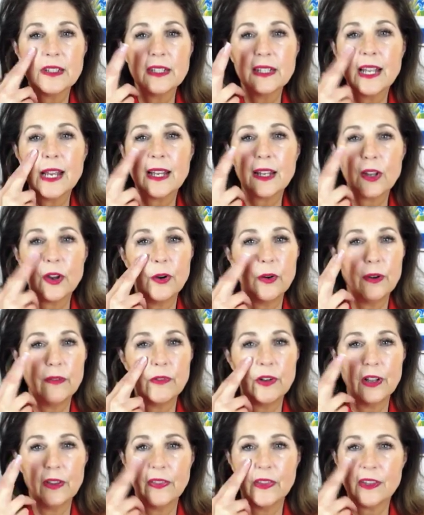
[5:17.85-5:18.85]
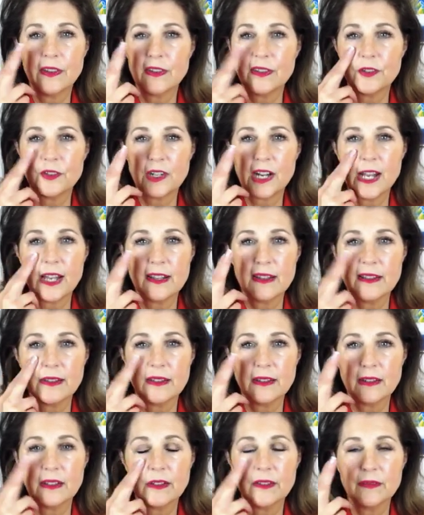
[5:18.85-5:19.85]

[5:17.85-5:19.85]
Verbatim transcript: let go of all this stress.